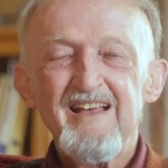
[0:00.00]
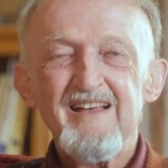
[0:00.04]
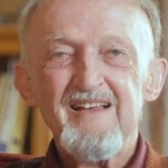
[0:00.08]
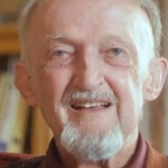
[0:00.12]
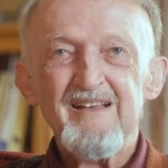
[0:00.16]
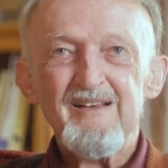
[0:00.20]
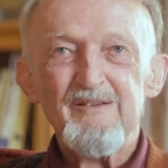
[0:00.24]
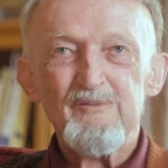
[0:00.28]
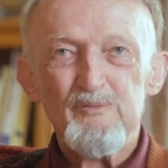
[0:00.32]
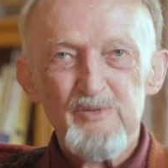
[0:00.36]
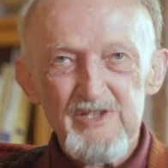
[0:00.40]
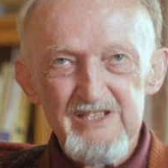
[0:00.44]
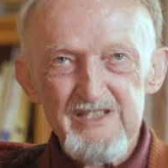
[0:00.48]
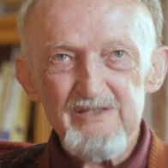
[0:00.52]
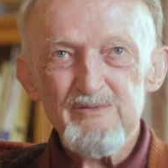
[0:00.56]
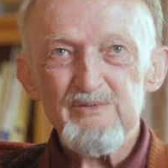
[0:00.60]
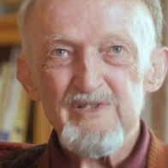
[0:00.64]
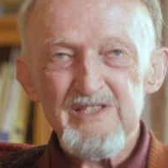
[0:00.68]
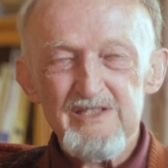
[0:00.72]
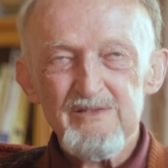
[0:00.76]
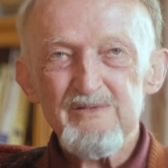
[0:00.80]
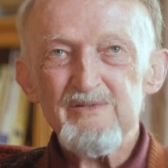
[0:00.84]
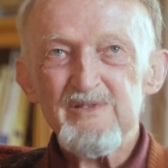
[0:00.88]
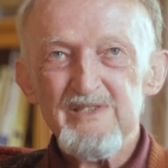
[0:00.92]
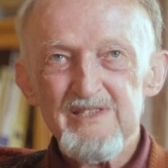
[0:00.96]
uh, which,
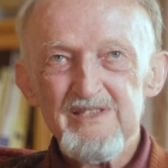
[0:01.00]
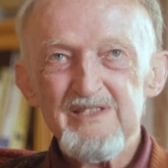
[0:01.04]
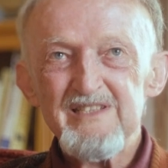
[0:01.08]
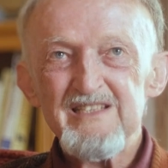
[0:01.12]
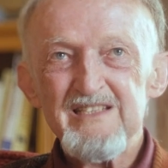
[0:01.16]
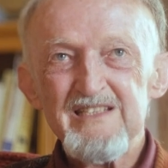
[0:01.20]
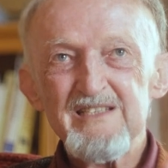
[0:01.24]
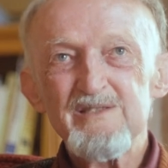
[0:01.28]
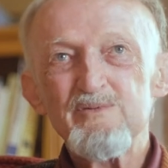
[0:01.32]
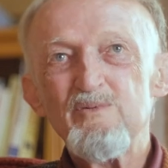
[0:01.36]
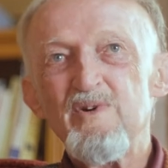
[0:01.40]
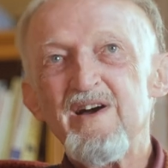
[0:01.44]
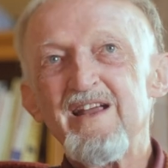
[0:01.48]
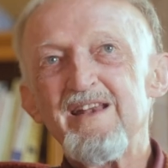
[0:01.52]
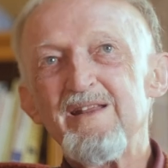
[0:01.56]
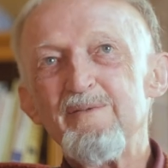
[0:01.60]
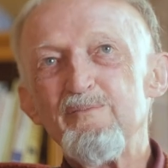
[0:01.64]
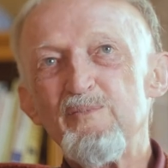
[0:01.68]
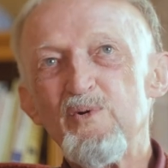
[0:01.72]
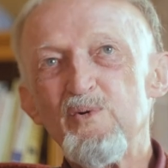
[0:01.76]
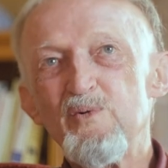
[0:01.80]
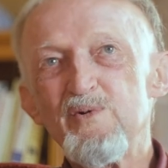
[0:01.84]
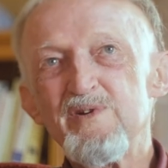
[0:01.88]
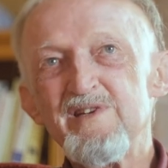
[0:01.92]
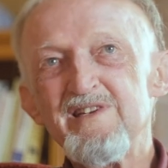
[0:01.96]
which, which is quite
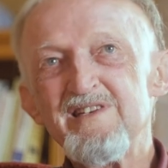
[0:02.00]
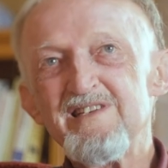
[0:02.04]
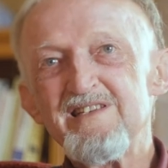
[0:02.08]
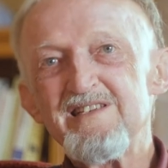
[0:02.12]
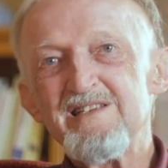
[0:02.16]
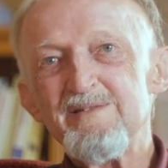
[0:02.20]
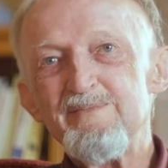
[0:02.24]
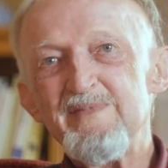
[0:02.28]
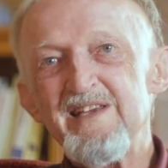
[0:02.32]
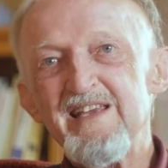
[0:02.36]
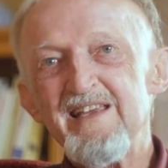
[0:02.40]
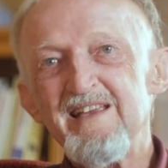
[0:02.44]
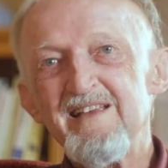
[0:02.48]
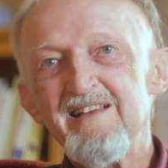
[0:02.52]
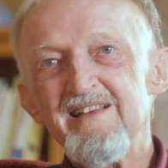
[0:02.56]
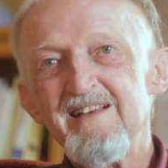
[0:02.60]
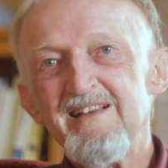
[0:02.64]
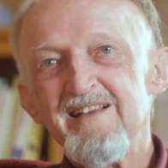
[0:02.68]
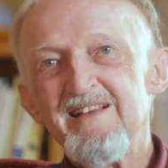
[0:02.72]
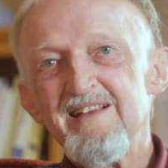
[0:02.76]
important to me.